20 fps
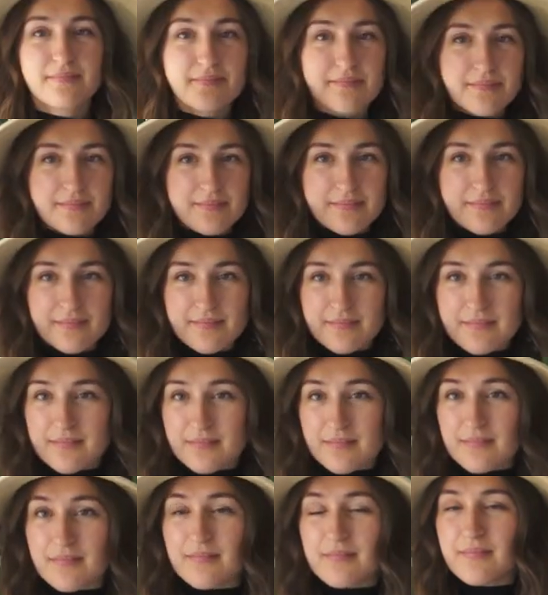but still very
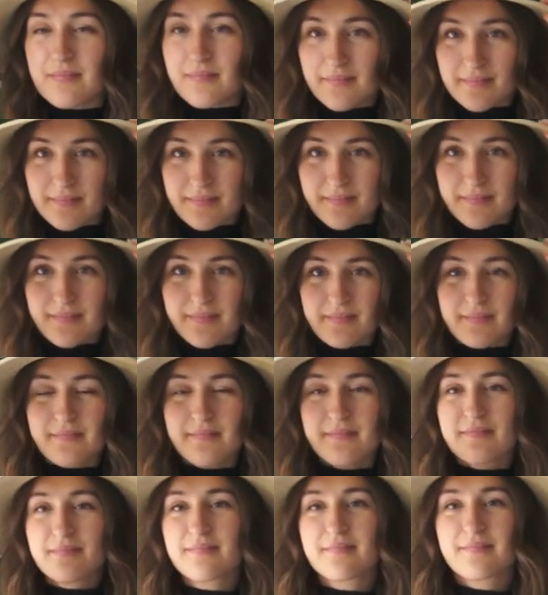minimal because it
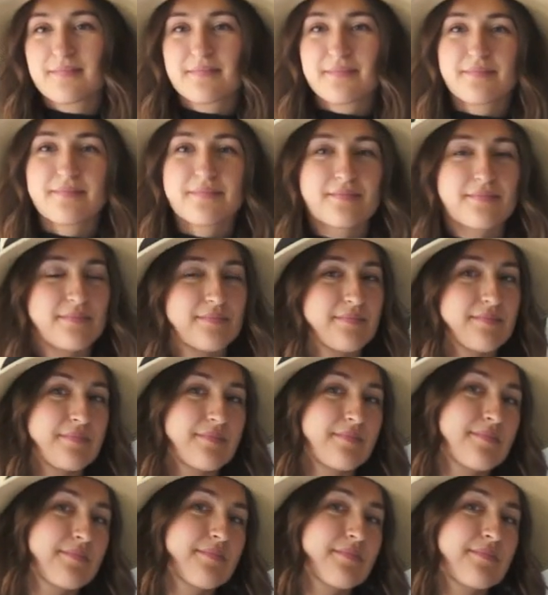doesn't have too much
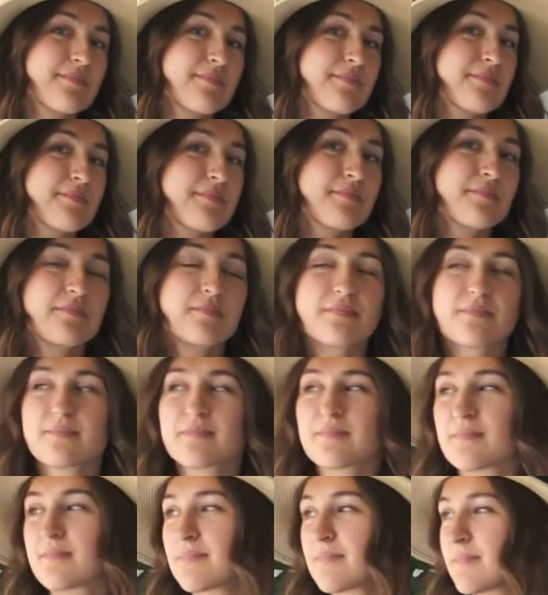details.
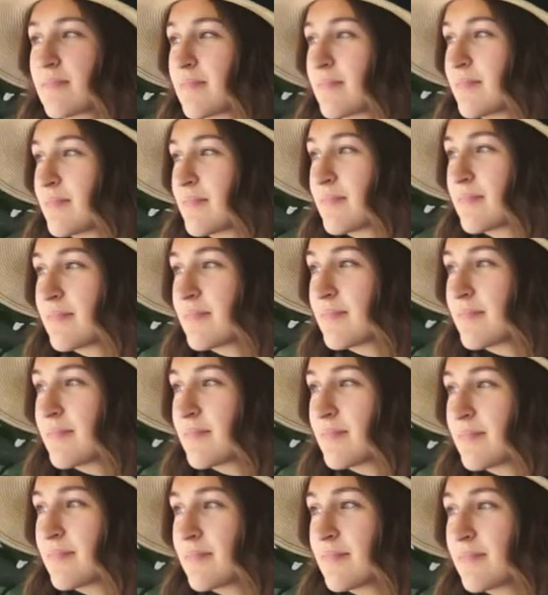So next I want to talk
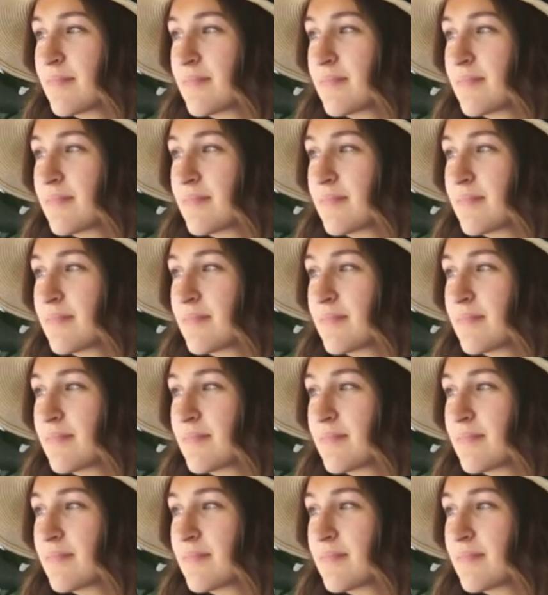about